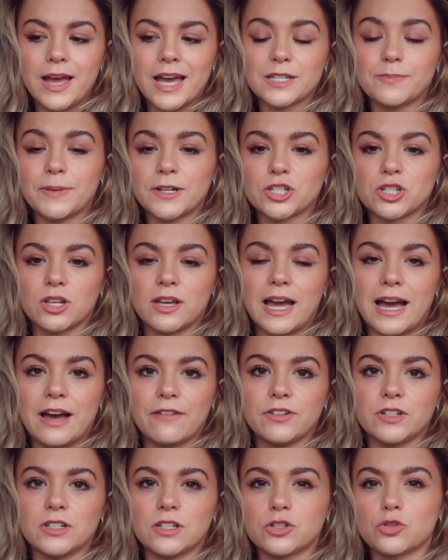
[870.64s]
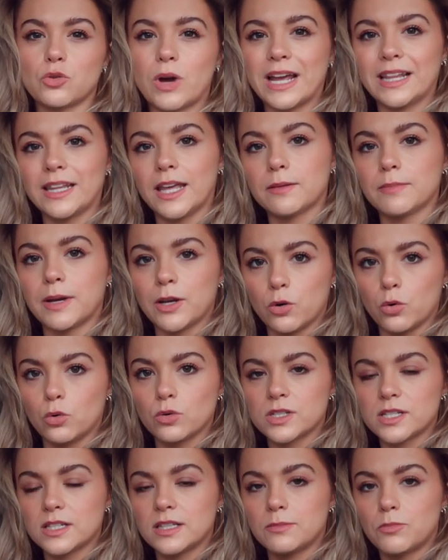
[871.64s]
especially having, so I like my
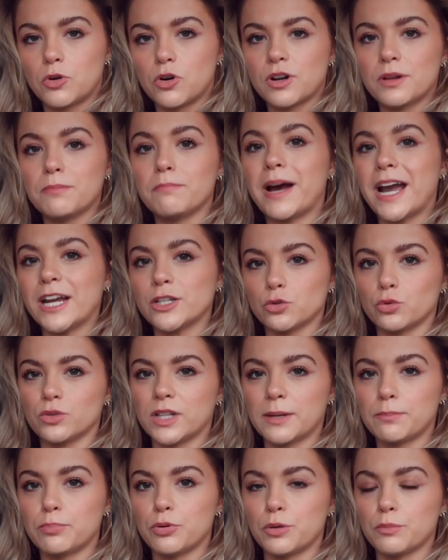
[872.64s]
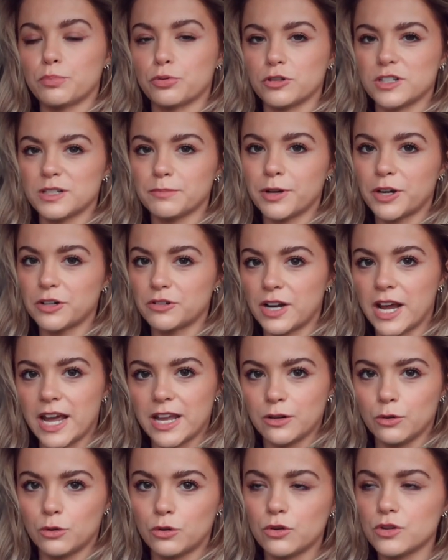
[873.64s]
oats in the morning, but I don't like putting protein powder
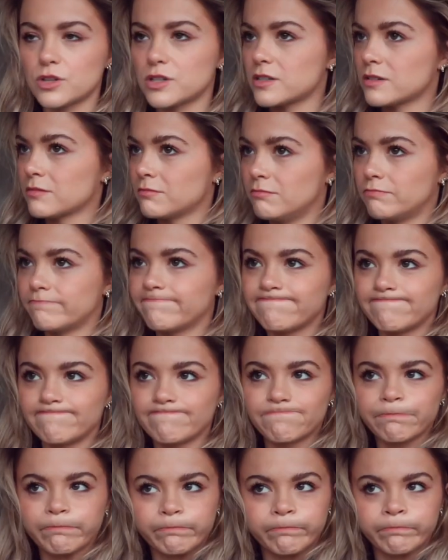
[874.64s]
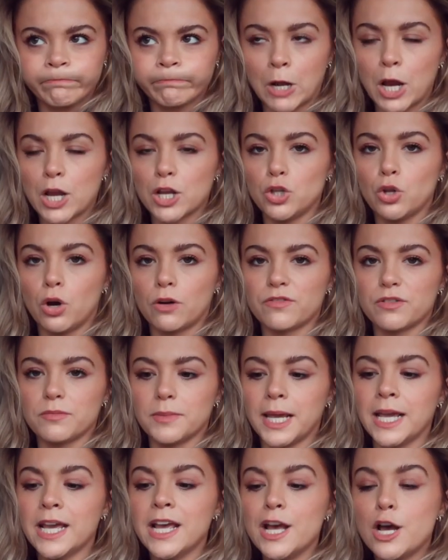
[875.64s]
in oats. Not for
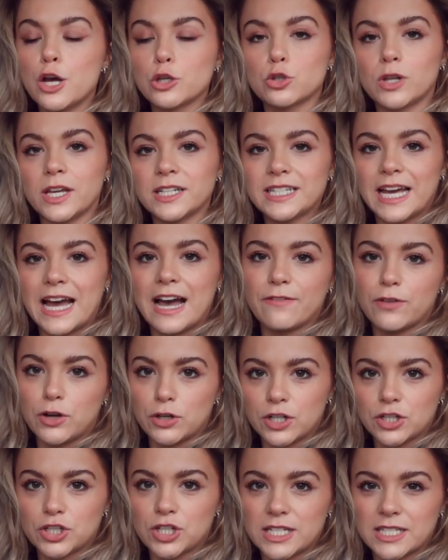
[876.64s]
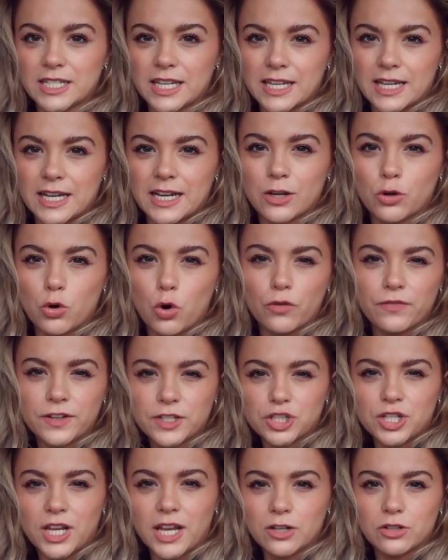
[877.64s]
me. So I like to have it on as like a coffee
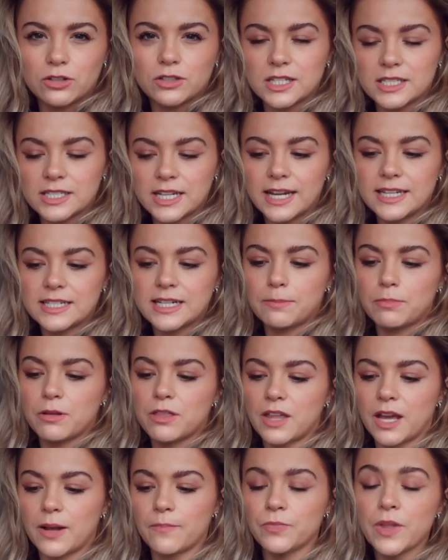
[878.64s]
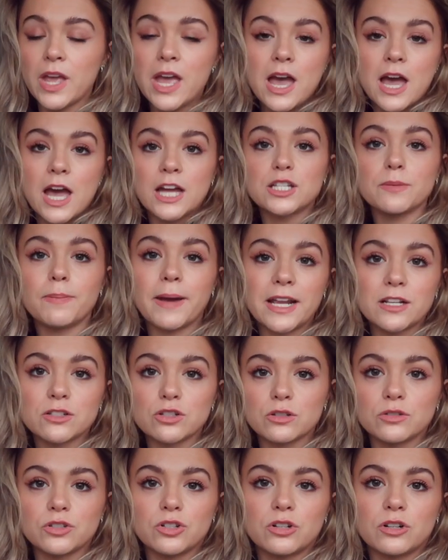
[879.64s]
shake on the side type of thing. It depends
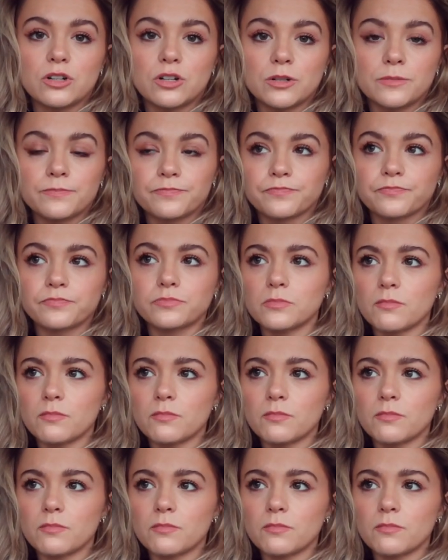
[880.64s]
on your